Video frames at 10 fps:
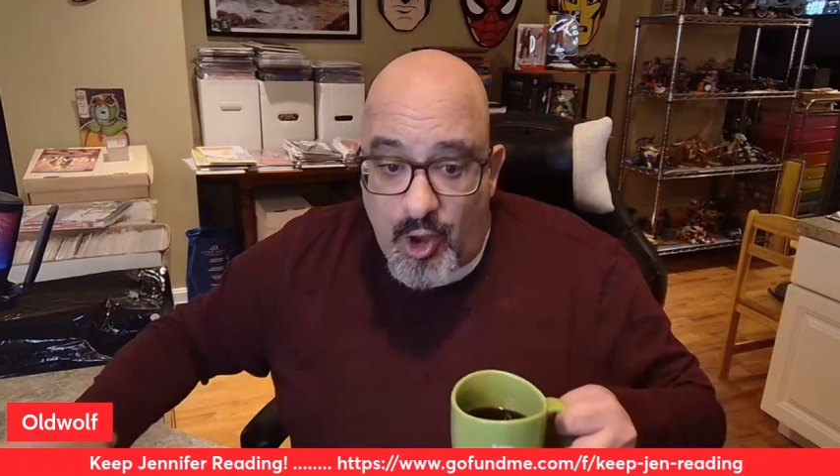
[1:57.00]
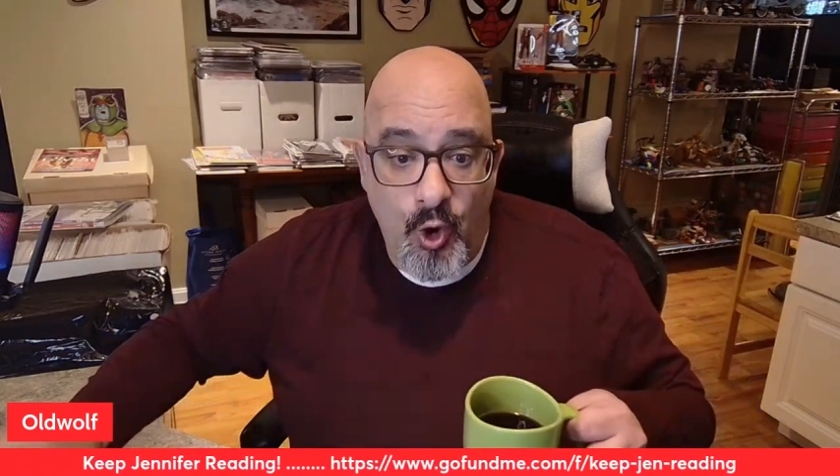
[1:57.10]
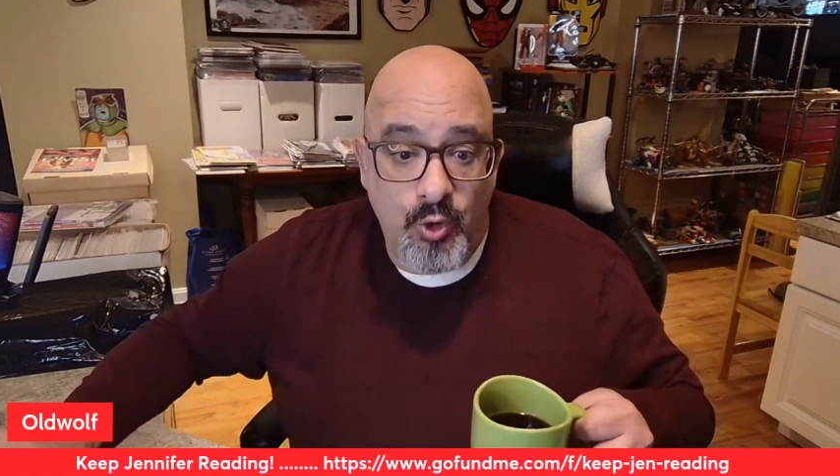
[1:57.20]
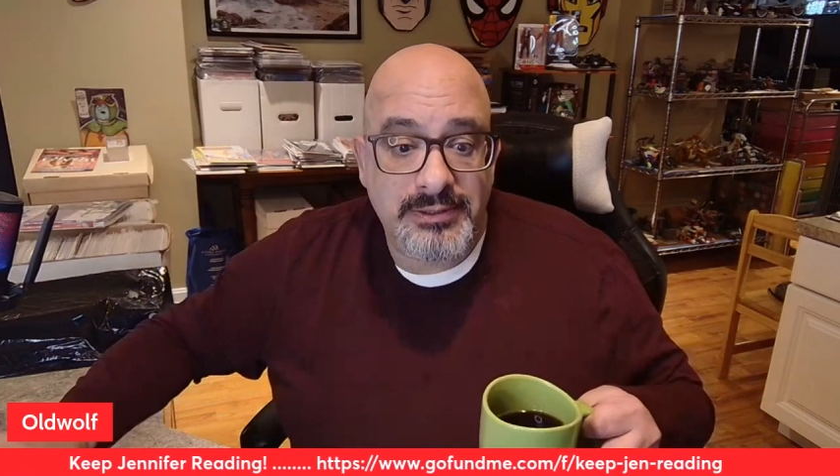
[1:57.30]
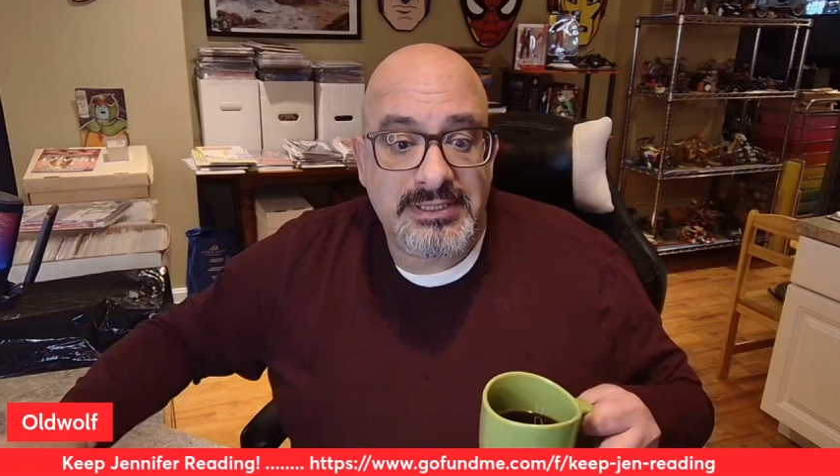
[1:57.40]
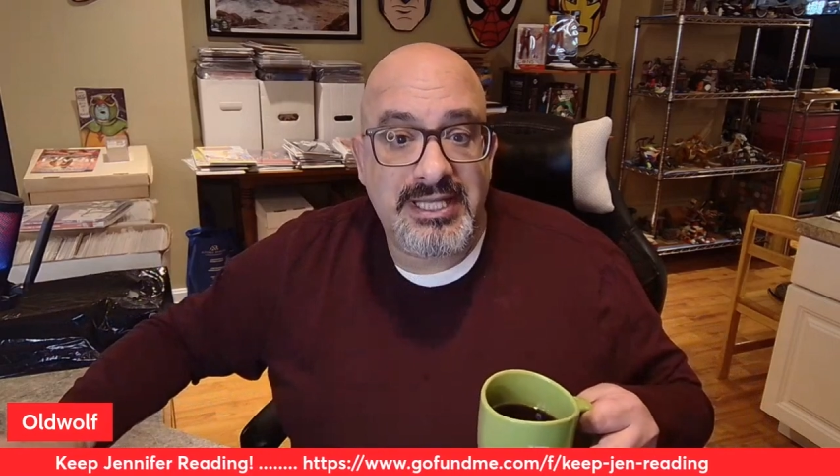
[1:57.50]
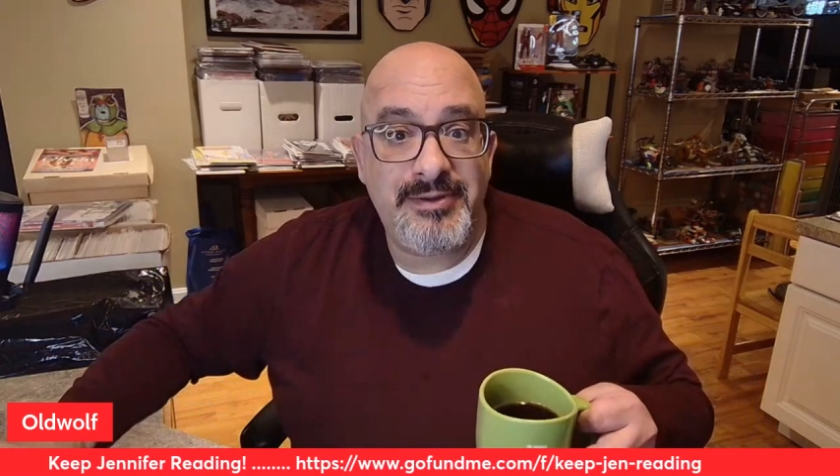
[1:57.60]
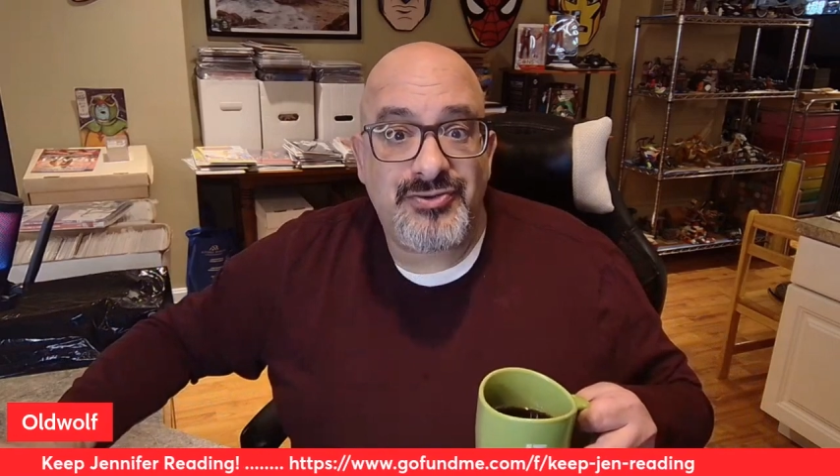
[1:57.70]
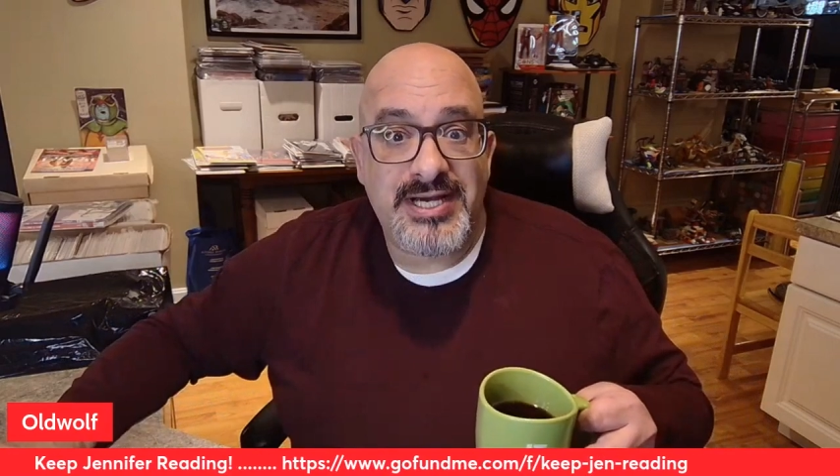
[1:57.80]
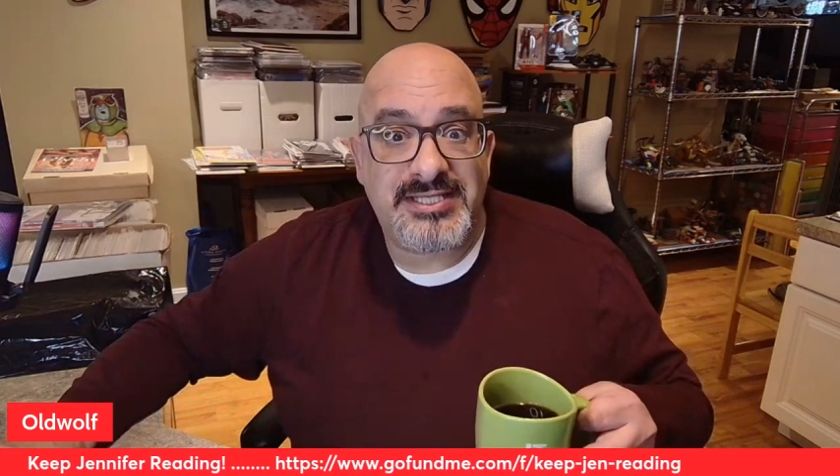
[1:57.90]
Oh, let me
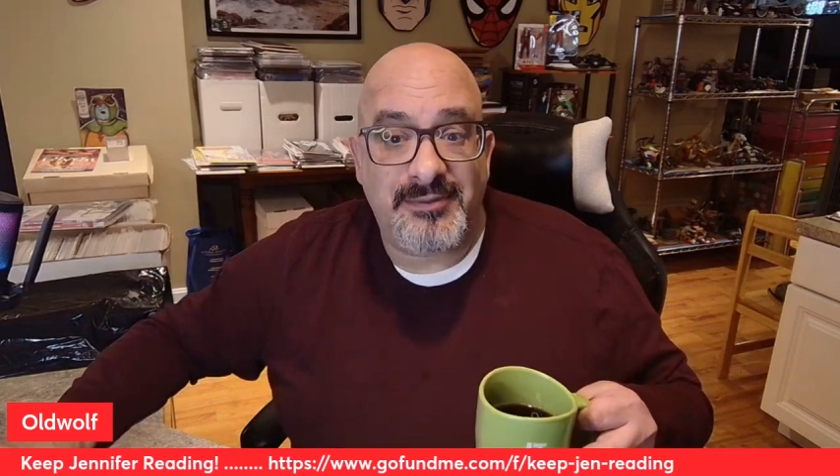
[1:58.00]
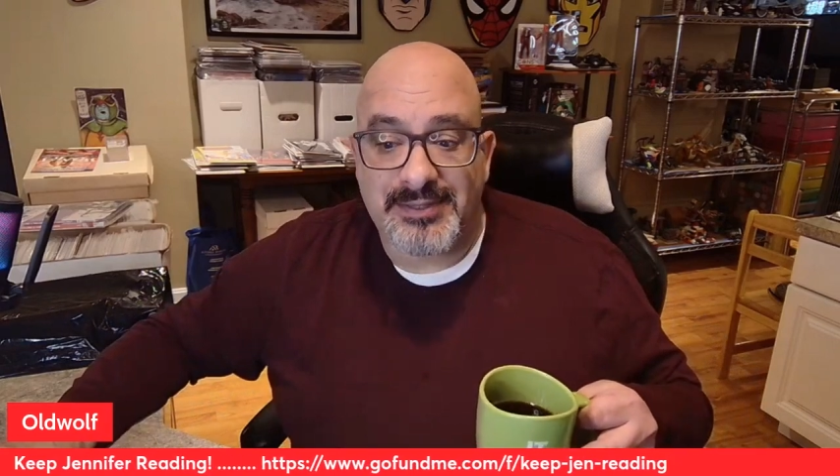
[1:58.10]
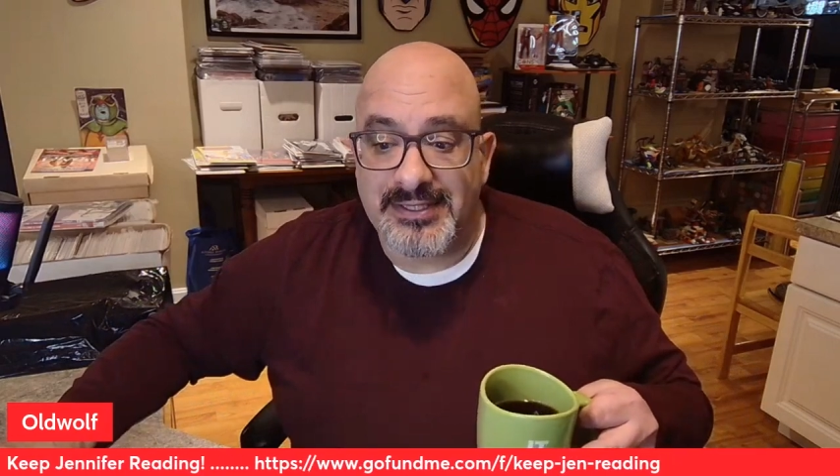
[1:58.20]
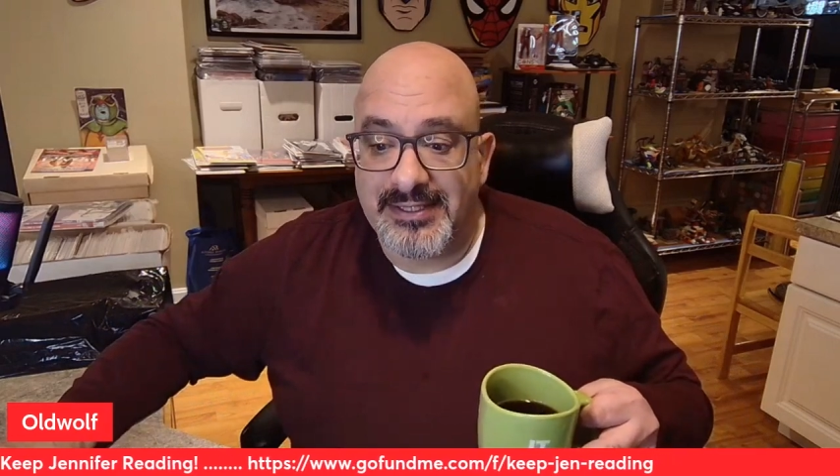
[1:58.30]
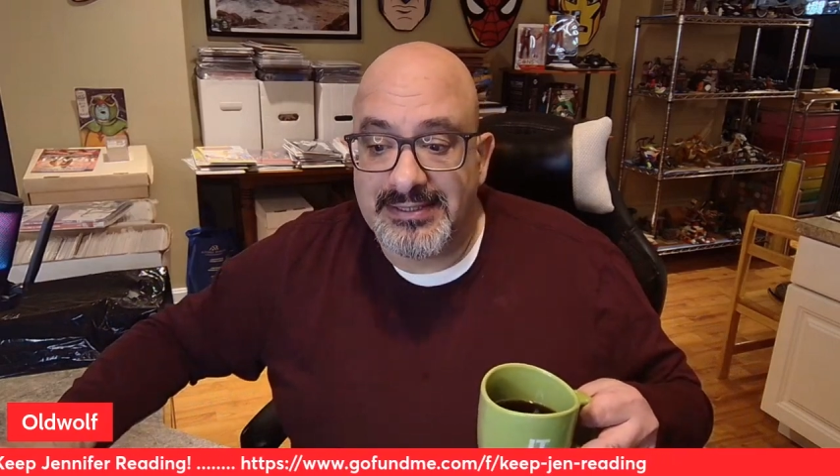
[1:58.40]
try something.